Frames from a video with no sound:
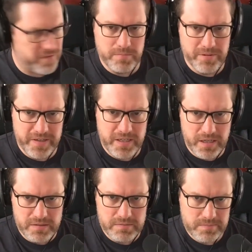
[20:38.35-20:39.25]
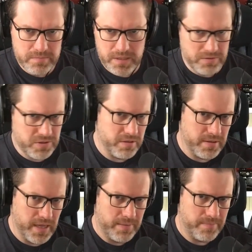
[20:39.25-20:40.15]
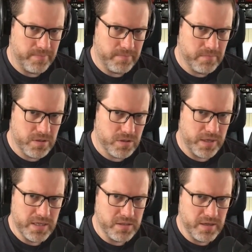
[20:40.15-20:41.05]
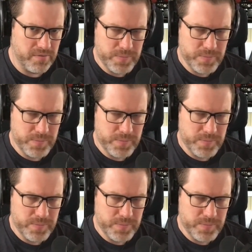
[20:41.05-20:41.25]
and film a video, and I was doing that twice.